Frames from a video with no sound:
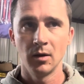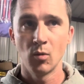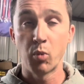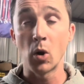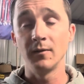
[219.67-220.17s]

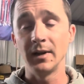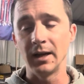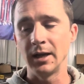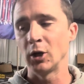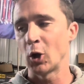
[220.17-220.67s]
part of it
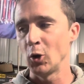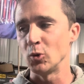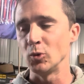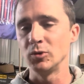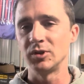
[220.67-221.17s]

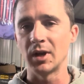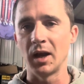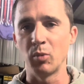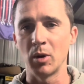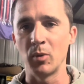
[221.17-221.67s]
includes a
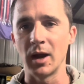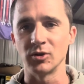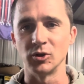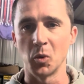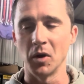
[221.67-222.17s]
pump
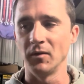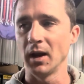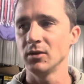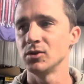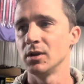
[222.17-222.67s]
action 12
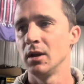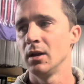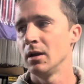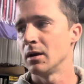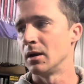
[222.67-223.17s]
gauge.
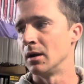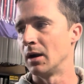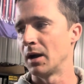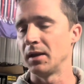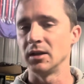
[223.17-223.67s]

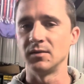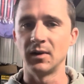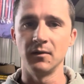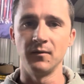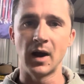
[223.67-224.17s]
I think it's a
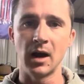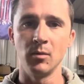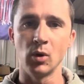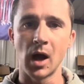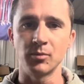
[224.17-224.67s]
very
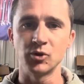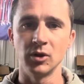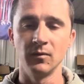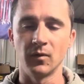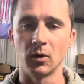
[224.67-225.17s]
viable
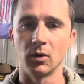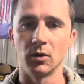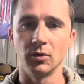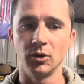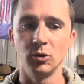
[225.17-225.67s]
option
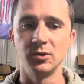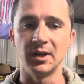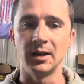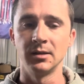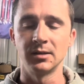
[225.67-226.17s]
for use
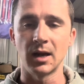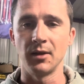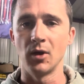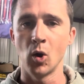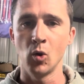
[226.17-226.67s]
inside
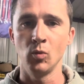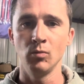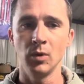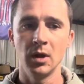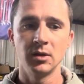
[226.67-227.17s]
the home,
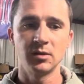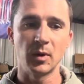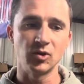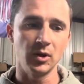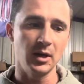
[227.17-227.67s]

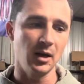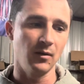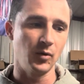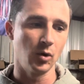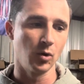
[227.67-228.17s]
especially
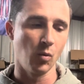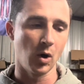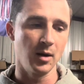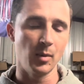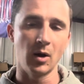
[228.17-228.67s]
if you're
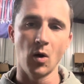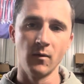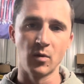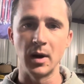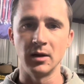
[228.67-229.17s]
worried about
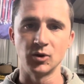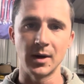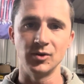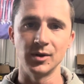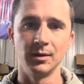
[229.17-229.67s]
over
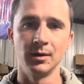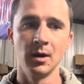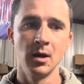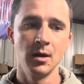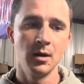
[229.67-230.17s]
penetration.
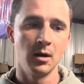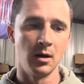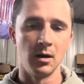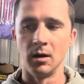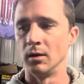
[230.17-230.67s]

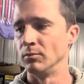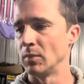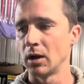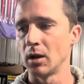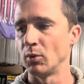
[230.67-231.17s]
A
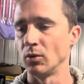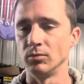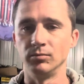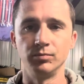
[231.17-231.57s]
couple